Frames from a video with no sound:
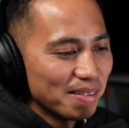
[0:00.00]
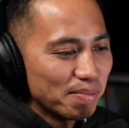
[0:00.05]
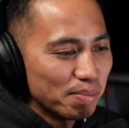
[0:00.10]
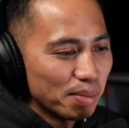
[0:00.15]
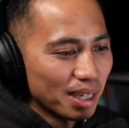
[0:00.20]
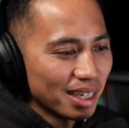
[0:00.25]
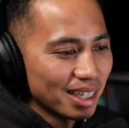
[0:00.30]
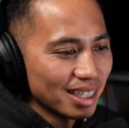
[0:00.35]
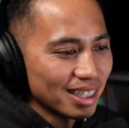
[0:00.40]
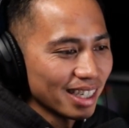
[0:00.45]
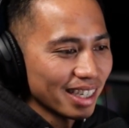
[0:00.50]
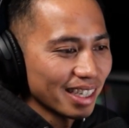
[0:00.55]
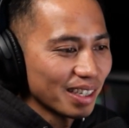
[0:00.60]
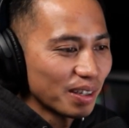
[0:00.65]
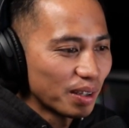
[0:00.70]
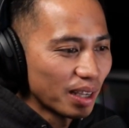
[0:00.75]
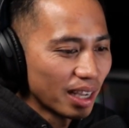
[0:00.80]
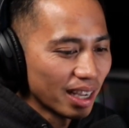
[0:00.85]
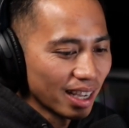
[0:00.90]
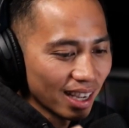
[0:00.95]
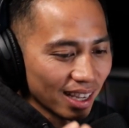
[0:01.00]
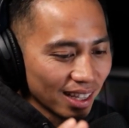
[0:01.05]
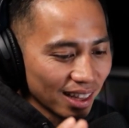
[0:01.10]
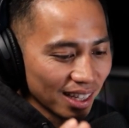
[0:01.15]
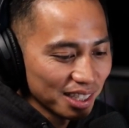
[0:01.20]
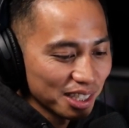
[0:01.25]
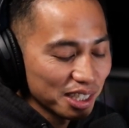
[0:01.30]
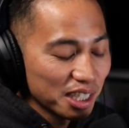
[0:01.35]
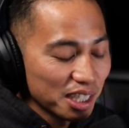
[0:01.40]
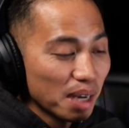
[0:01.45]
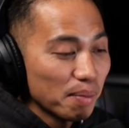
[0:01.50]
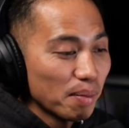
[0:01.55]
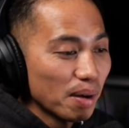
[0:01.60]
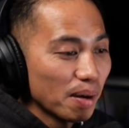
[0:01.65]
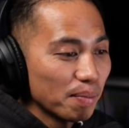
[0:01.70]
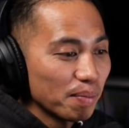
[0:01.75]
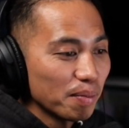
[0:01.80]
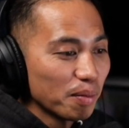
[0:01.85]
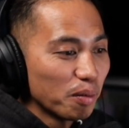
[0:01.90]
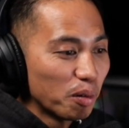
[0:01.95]
but it's like, okay, hey, let's come
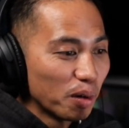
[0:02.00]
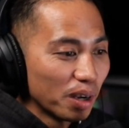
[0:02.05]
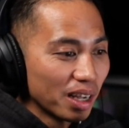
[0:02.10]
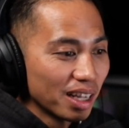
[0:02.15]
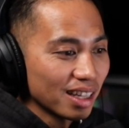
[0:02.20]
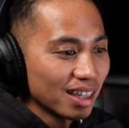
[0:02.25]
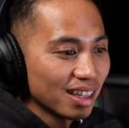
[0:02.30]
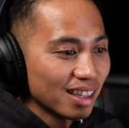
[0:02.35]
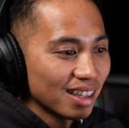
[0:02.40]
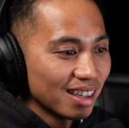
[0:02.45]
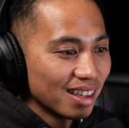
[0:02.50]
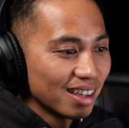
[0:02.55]
up with